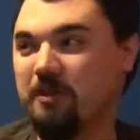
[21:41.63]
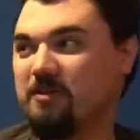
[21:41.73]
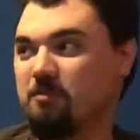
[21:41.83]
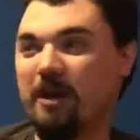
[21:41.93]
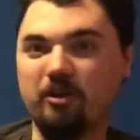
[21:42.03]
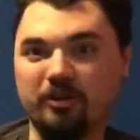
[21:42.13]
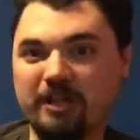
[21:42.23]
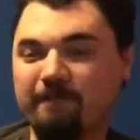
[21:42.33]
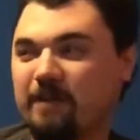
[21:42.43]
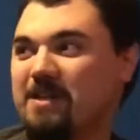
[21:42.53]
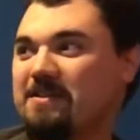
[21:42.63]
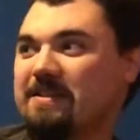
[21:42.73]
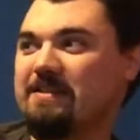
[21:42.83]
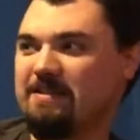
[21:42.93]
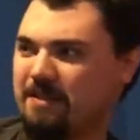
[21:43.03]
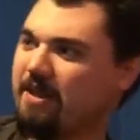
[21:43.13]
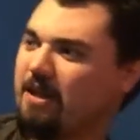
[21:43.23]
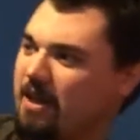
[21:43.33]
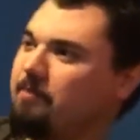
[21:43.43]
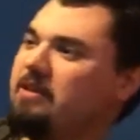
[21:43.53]
us right in our damn faces, it's like,
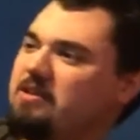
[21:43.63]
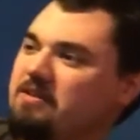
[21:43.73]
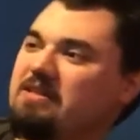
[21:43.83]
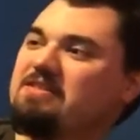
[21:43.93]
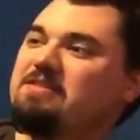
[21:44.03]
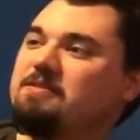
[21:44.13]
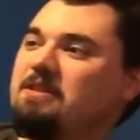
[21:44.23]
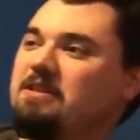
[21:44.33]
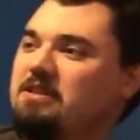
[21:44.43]
I'm into this.